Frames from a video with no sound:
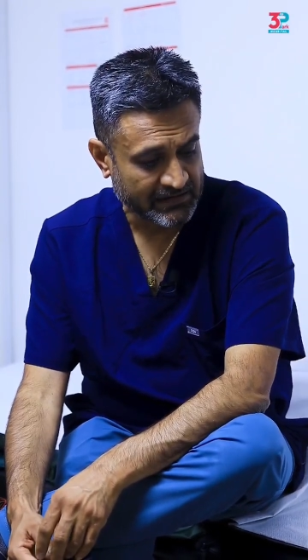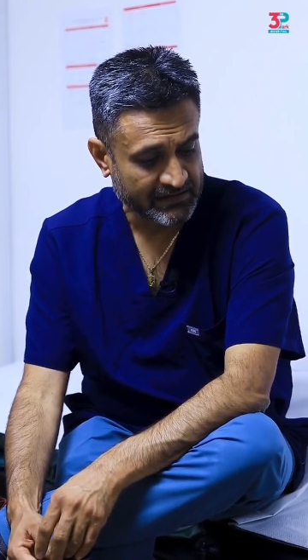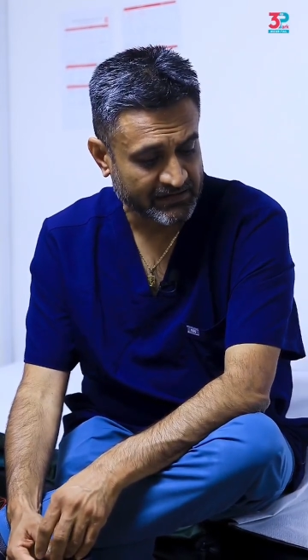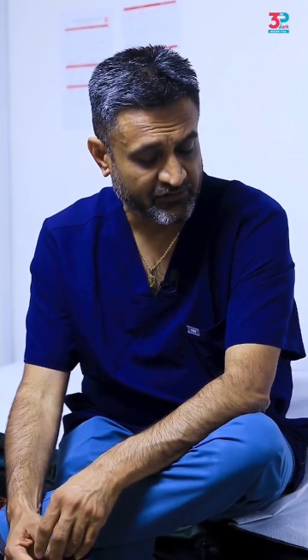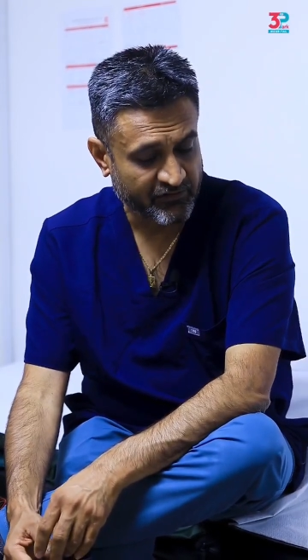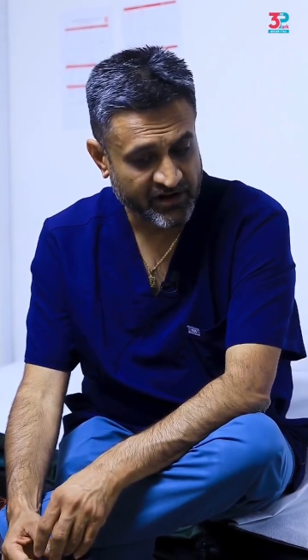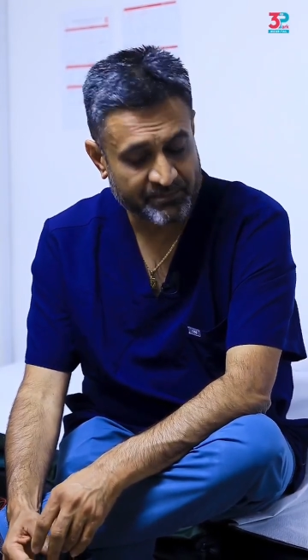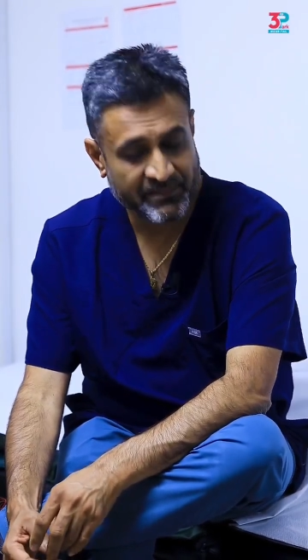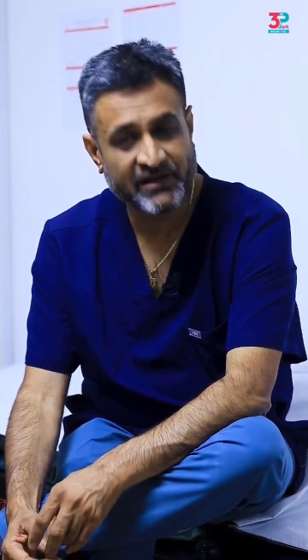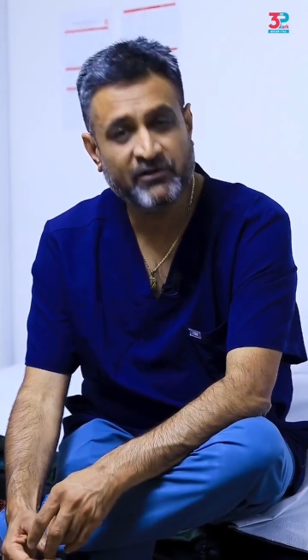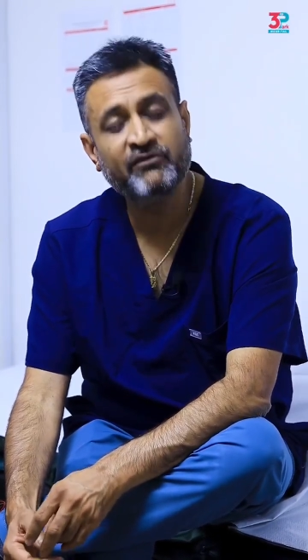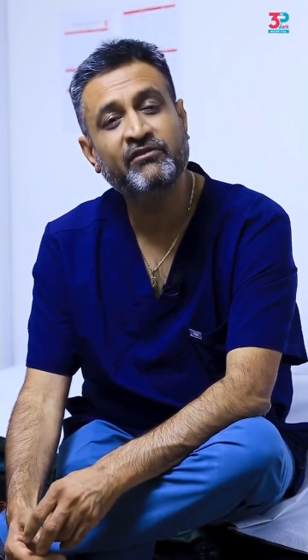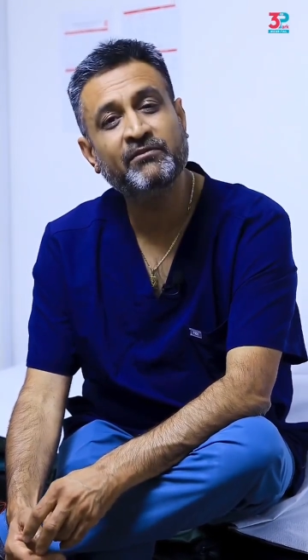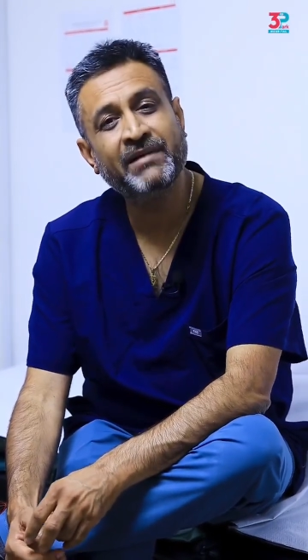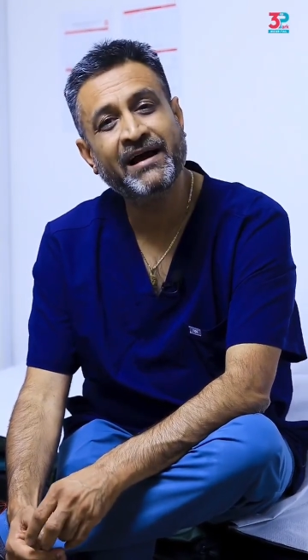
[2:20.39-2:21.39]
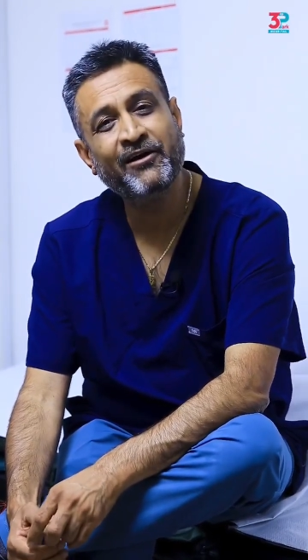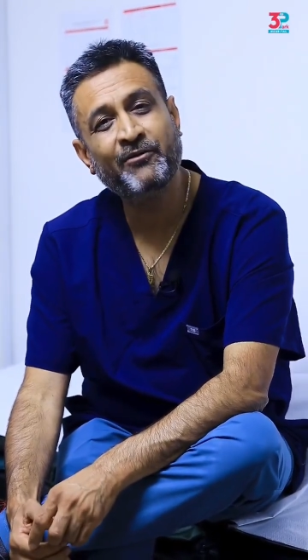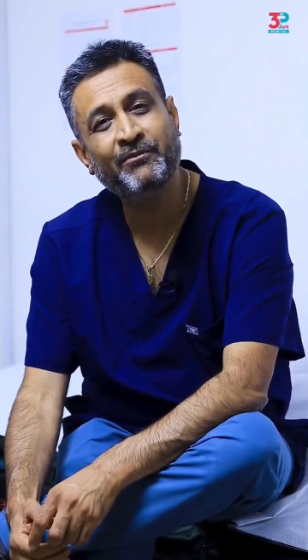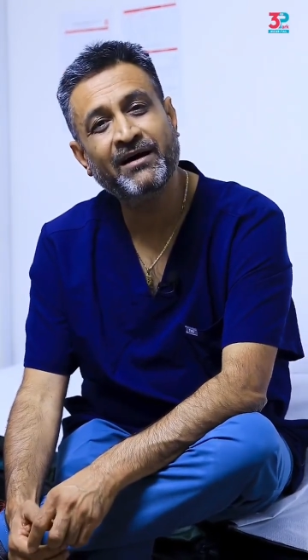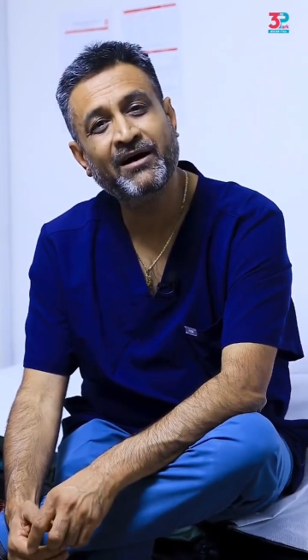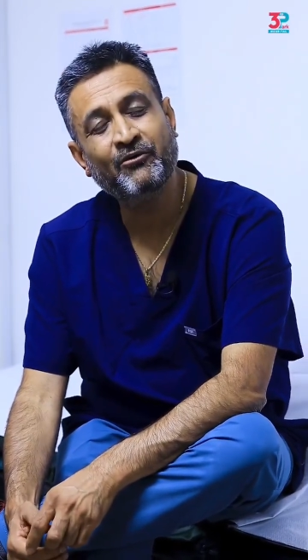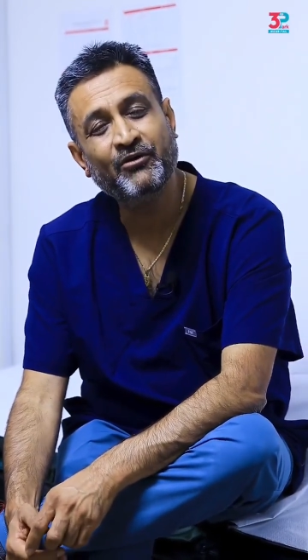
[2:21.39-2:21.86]
Treatment of a
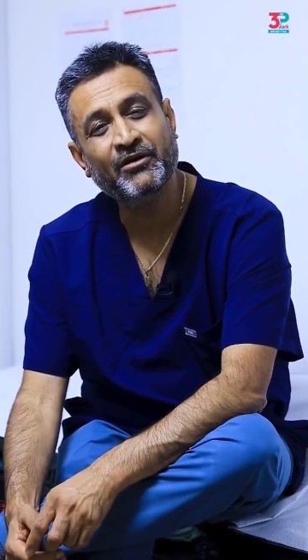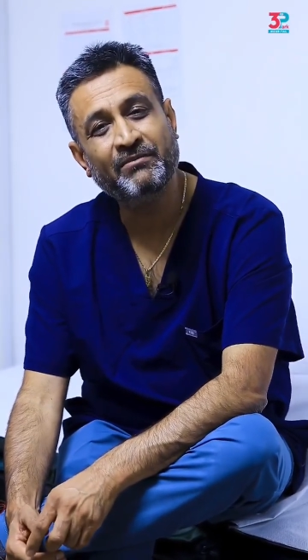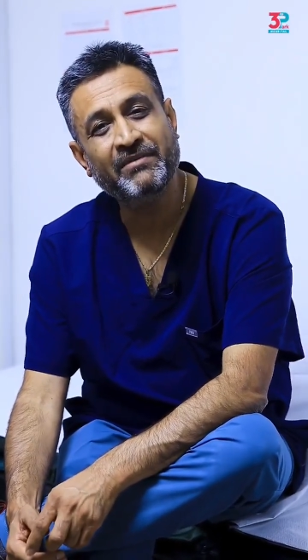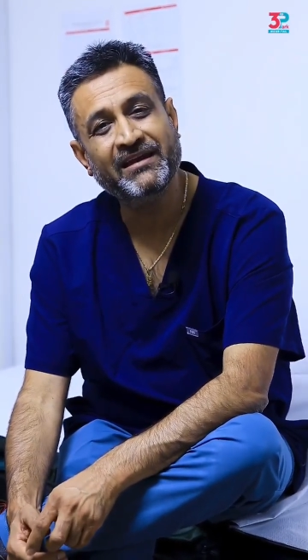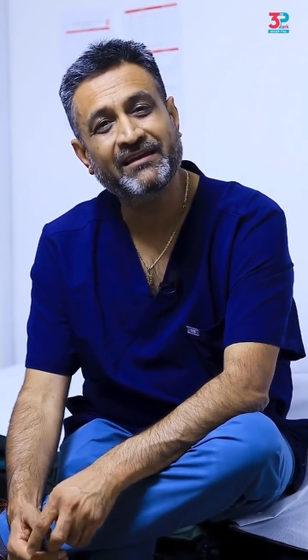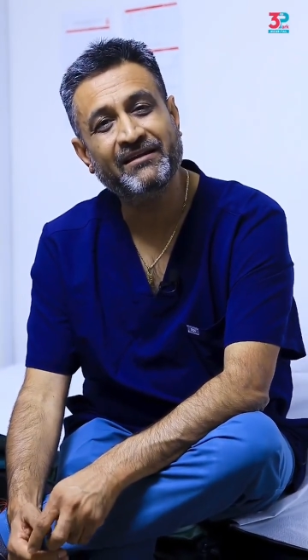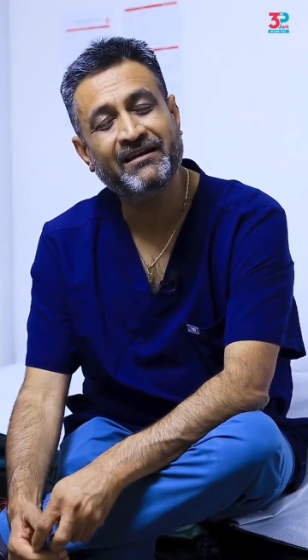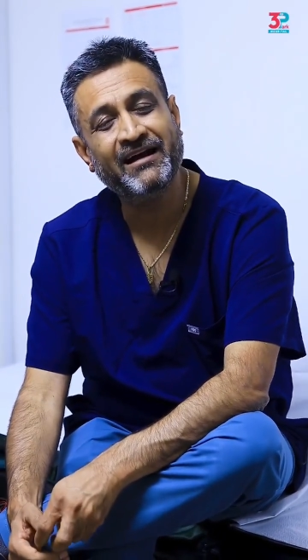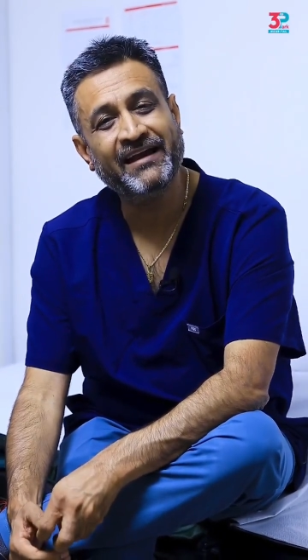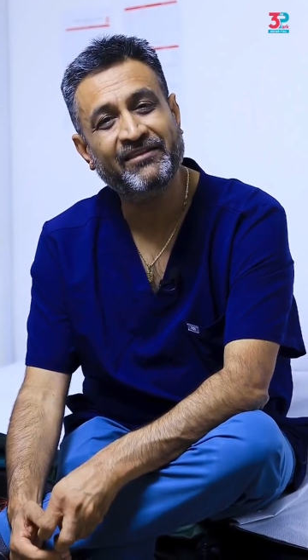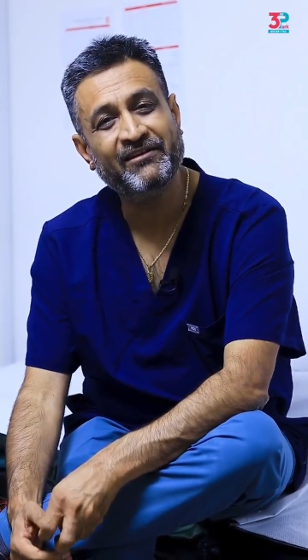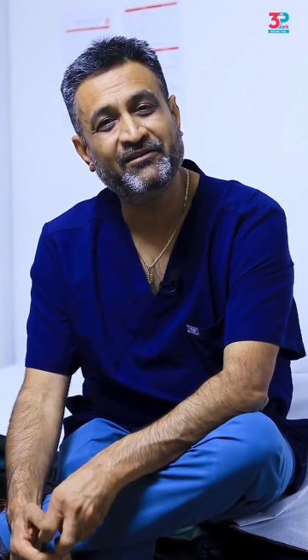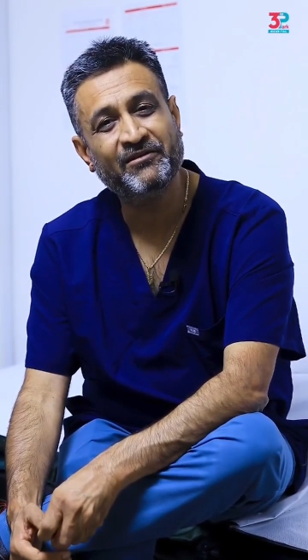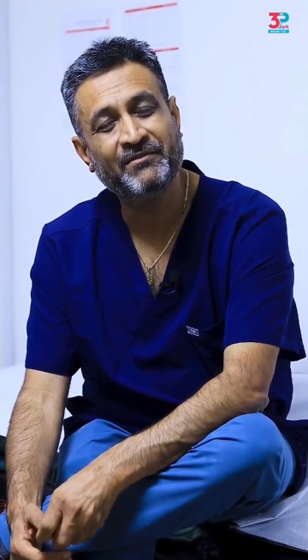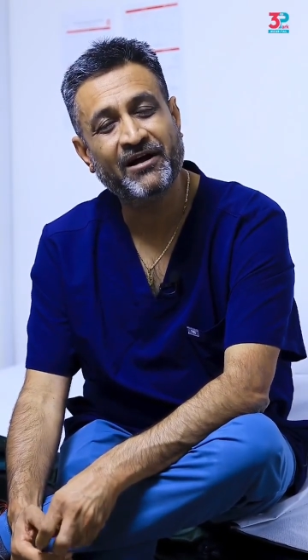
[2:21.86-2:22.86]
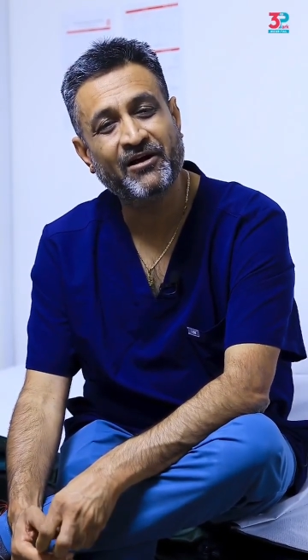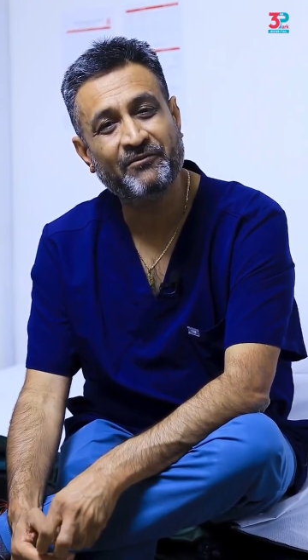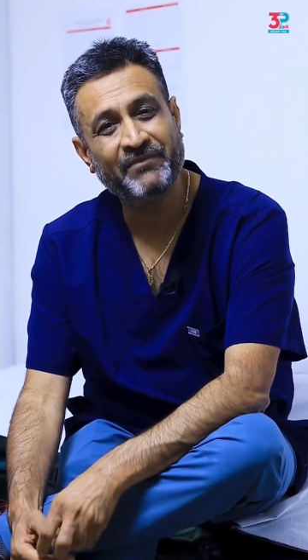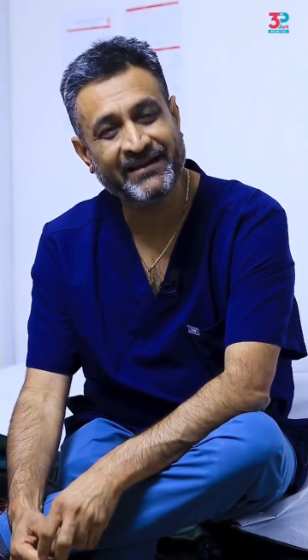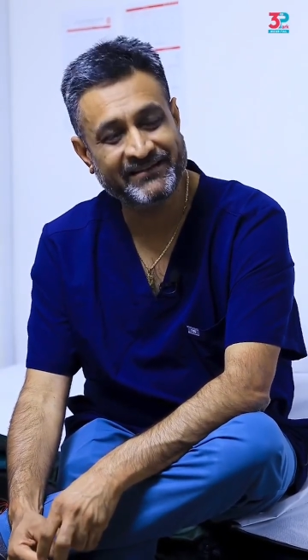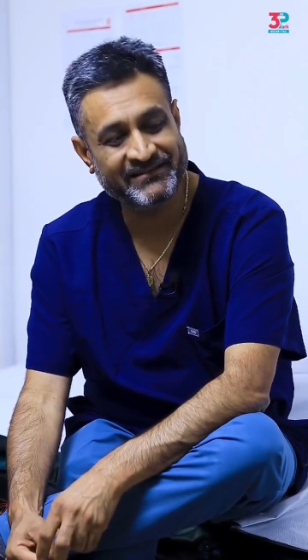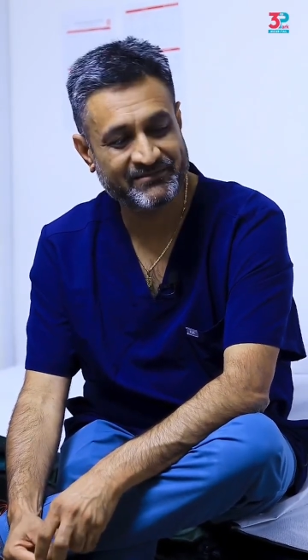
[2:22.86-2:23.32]
myoma would be either a
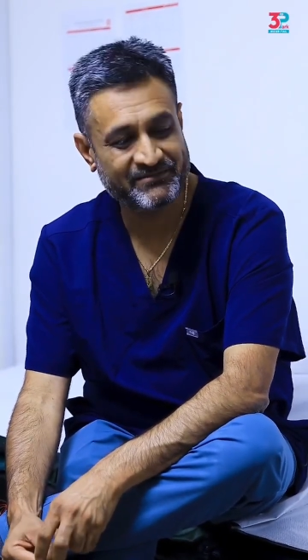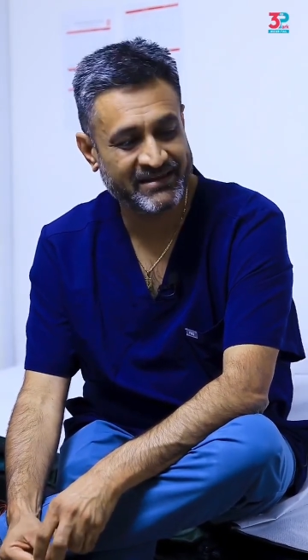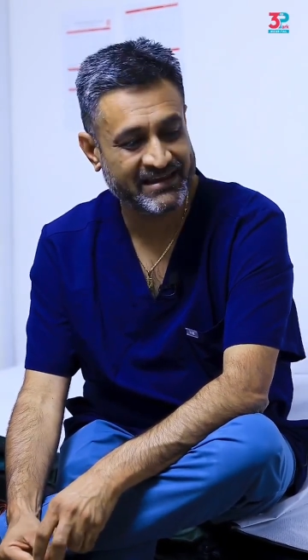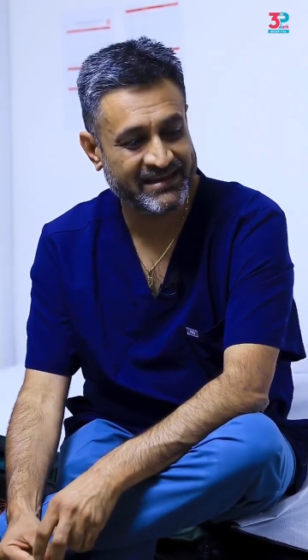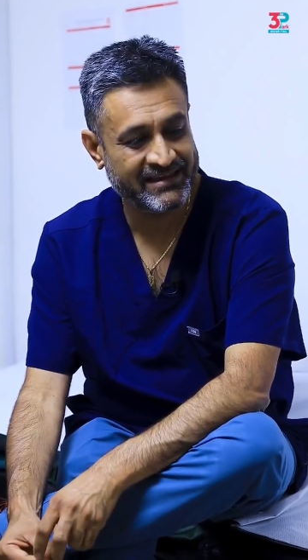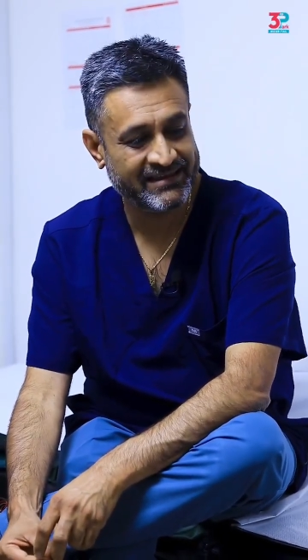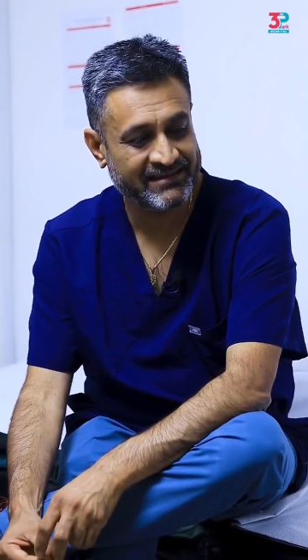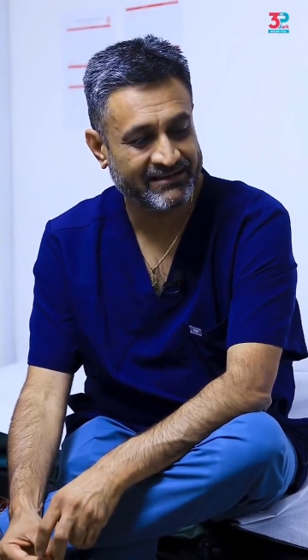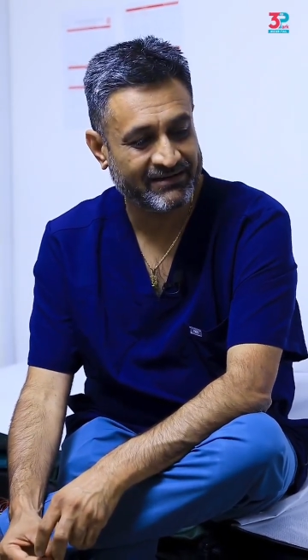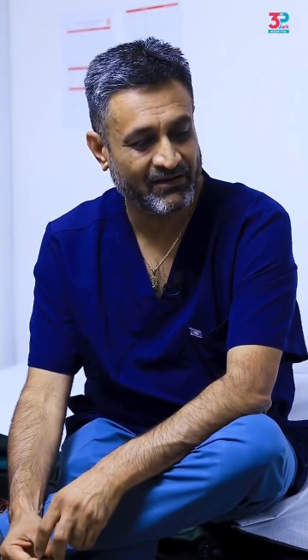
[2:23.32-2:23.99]
myomectomy,